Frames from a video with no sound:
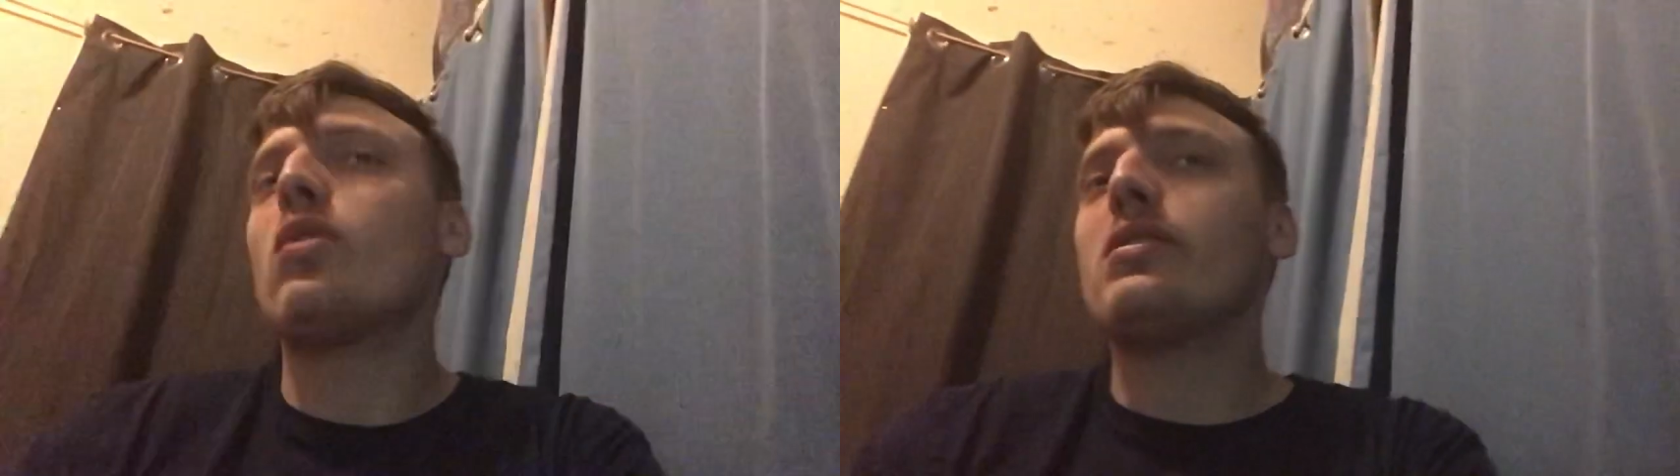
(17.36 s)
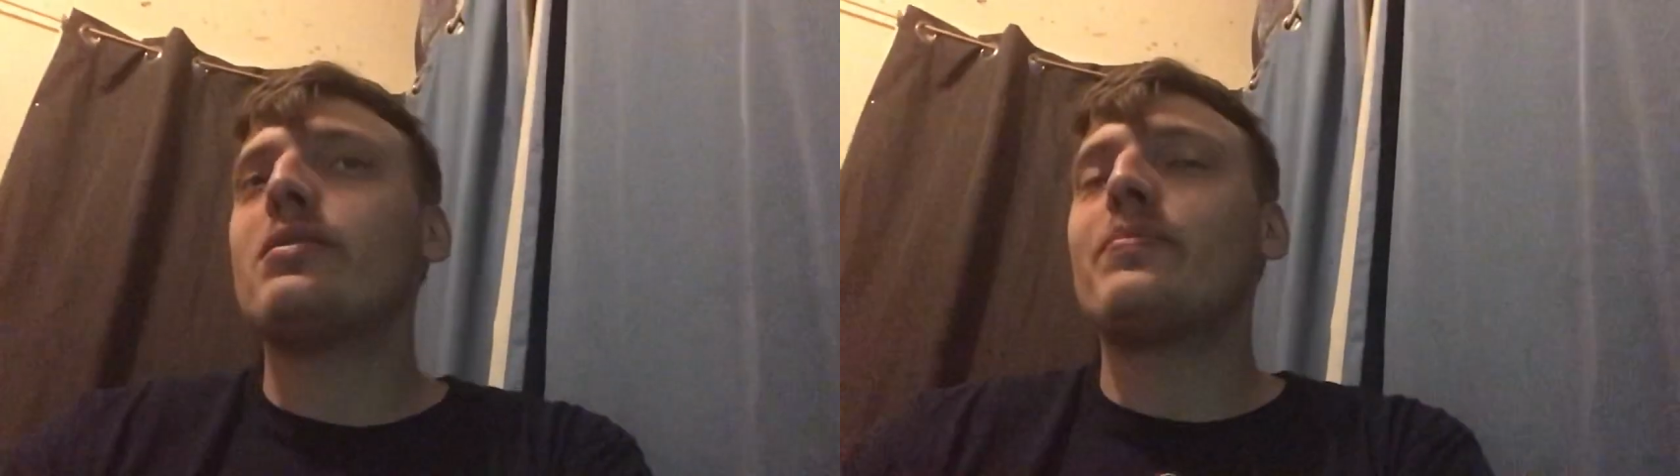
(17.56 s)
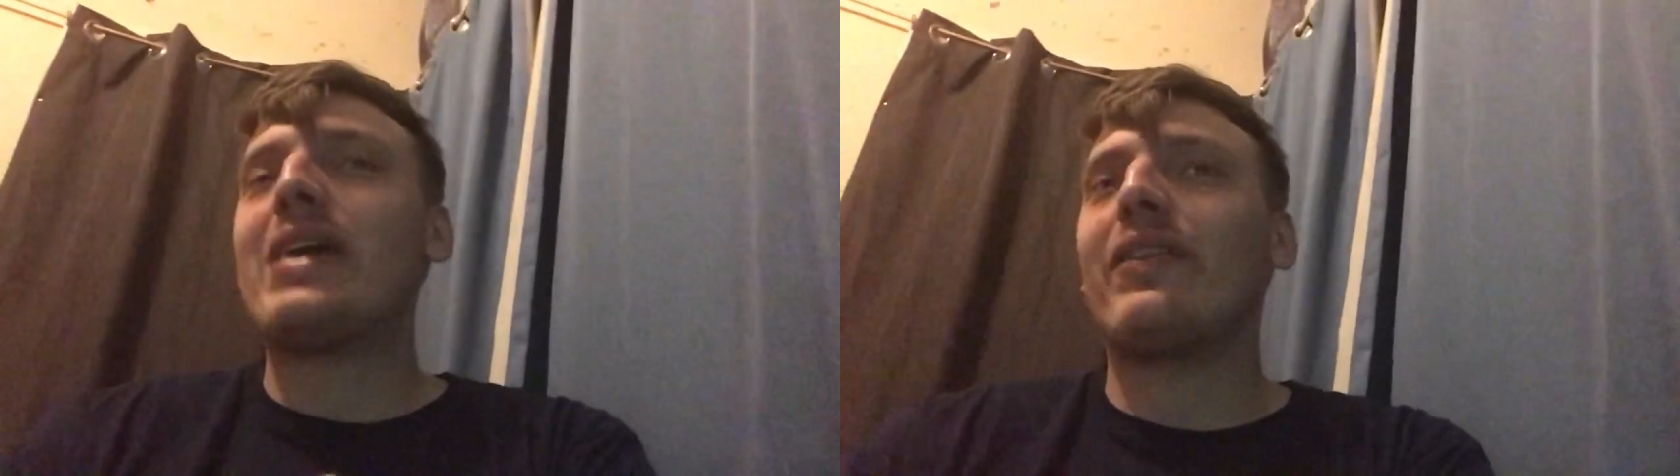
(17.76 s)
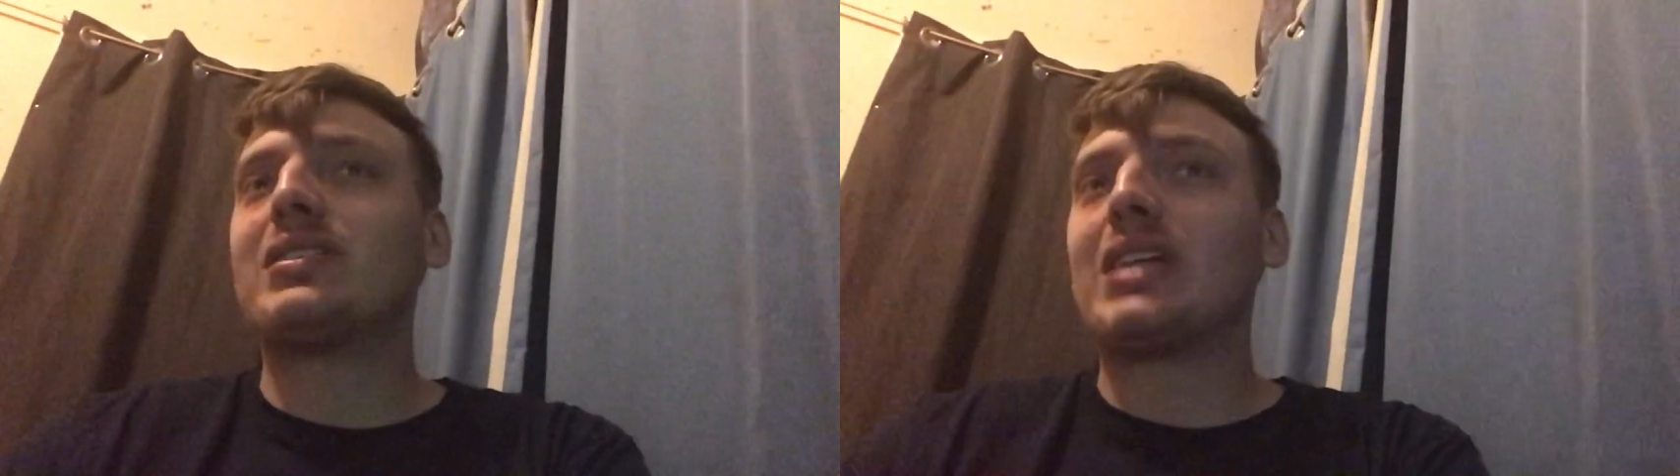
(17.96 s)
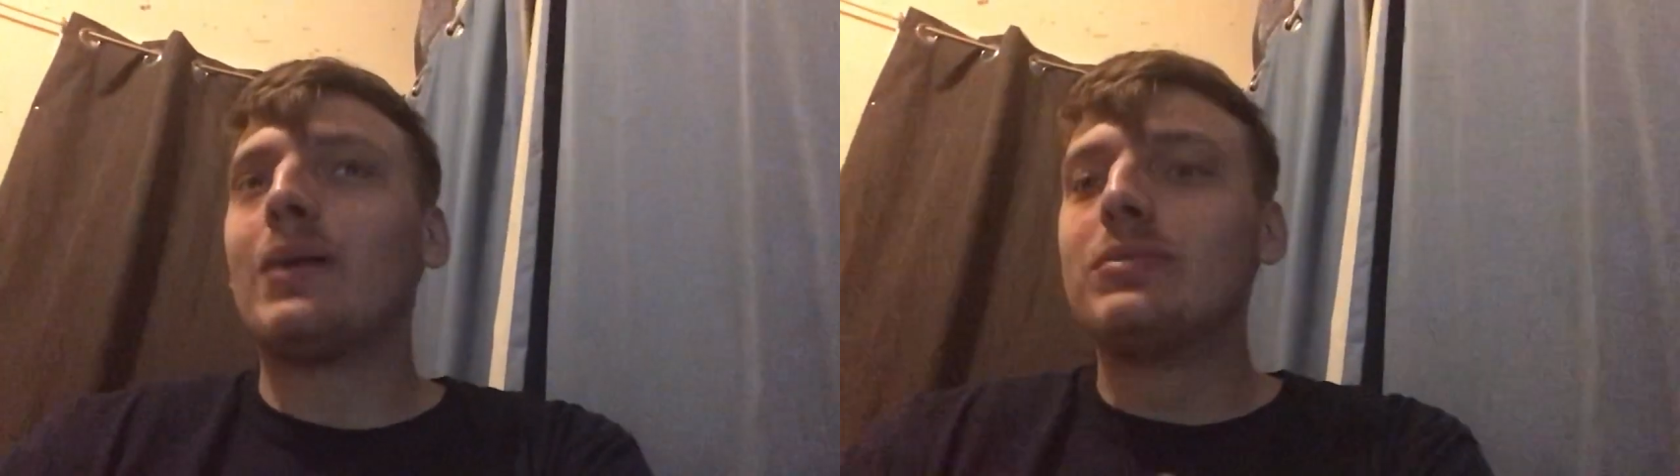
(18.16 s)
wouldn't be at the
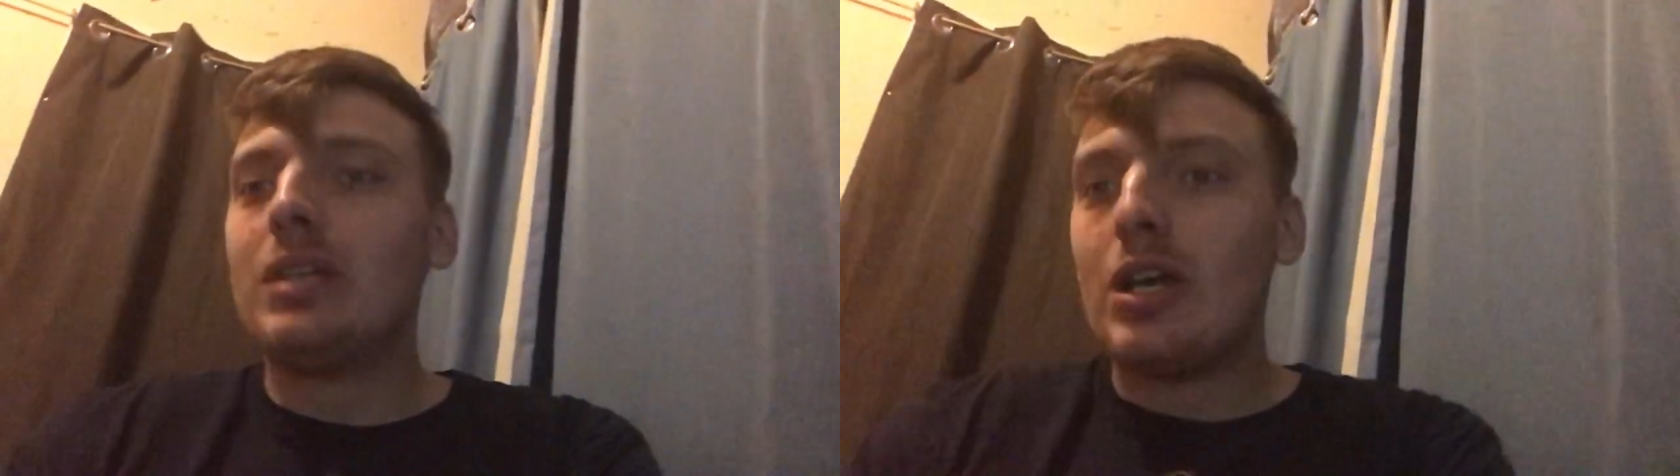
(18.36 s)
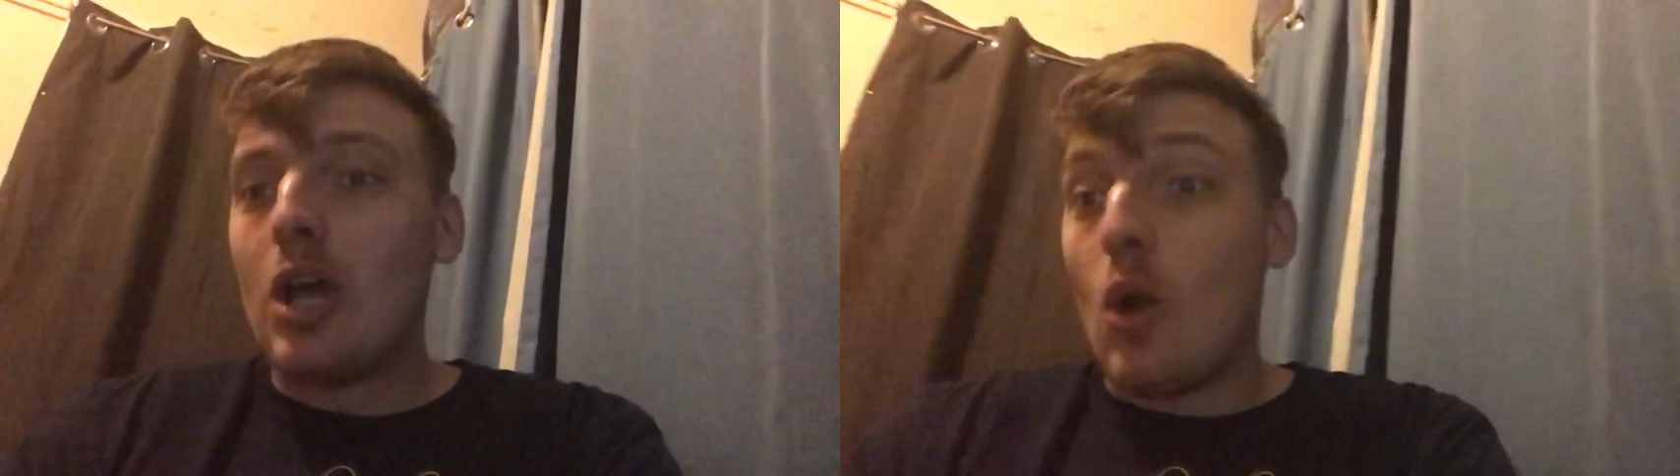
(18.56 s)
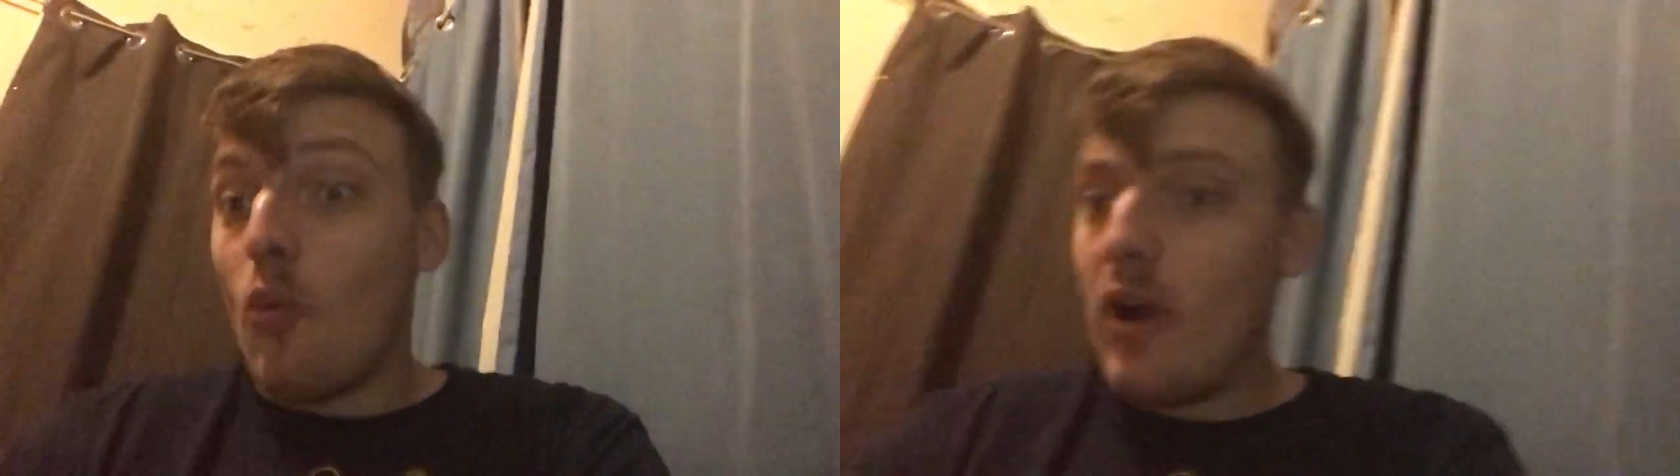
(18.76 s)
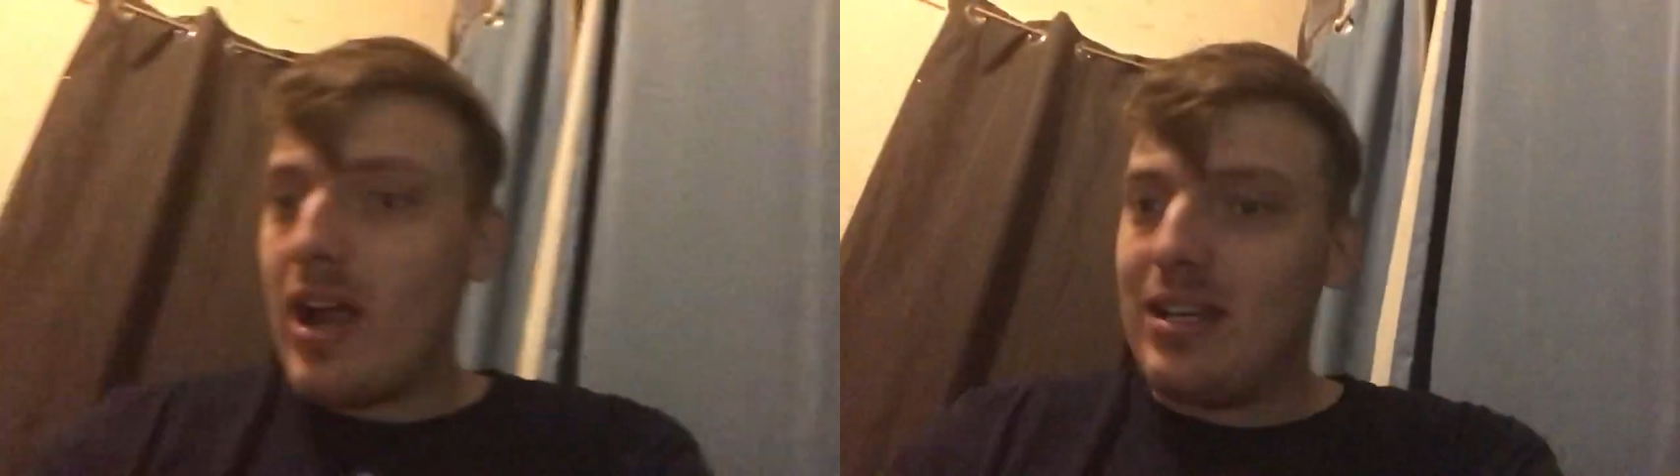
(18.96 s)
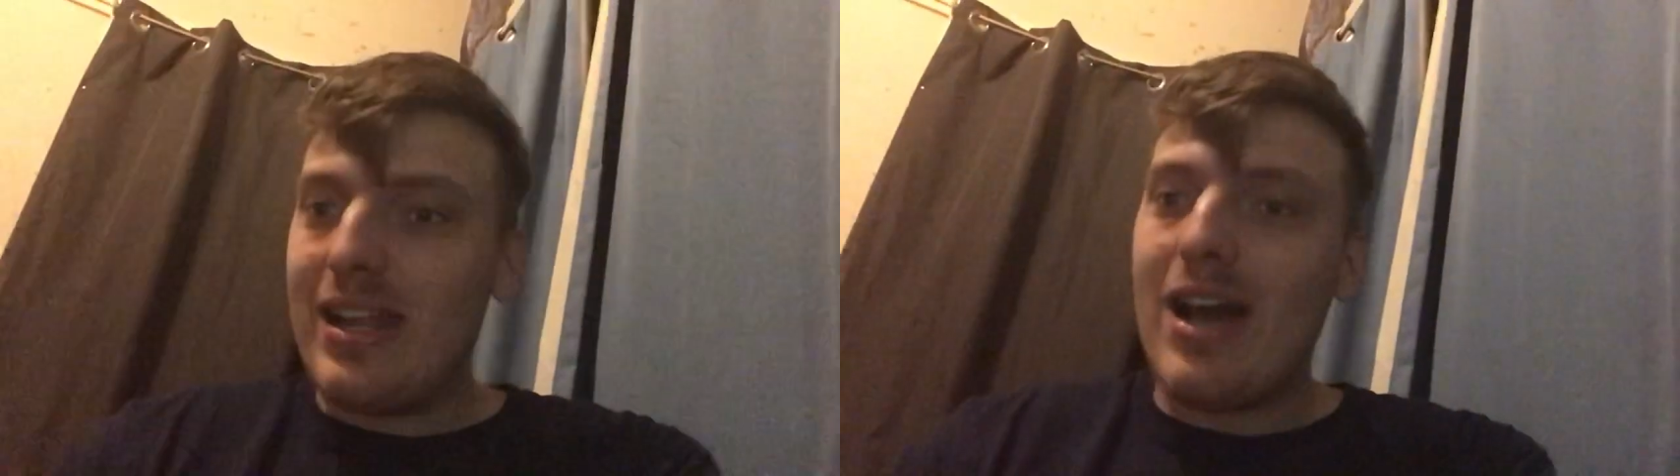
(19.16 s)
subs
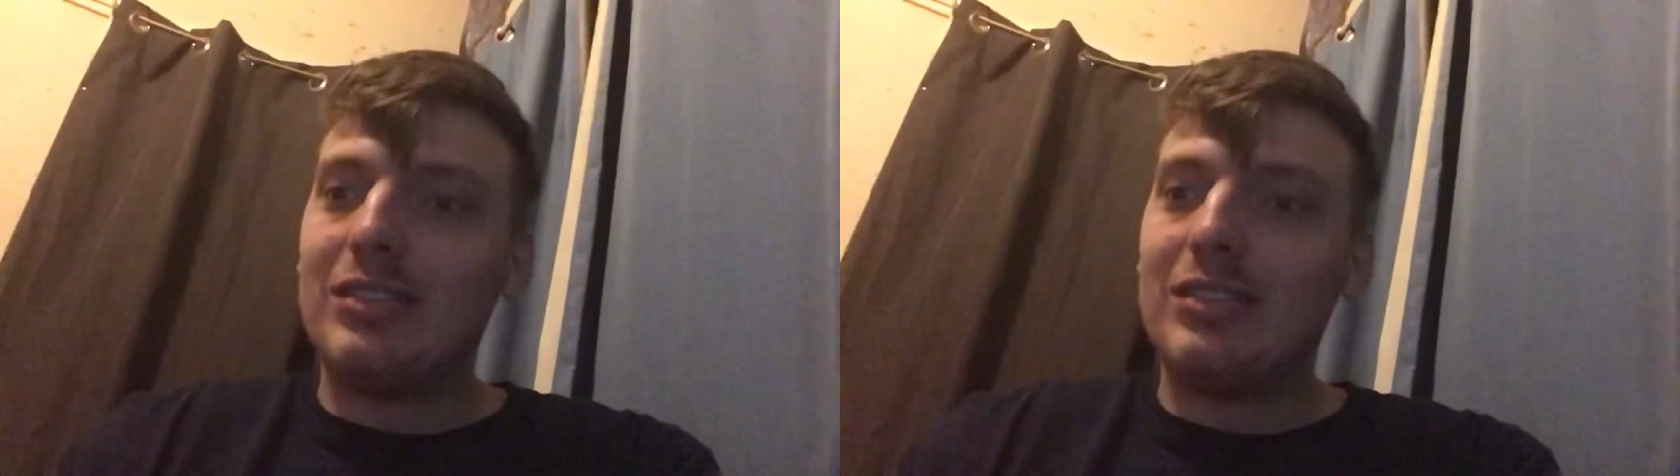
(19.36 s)
right now,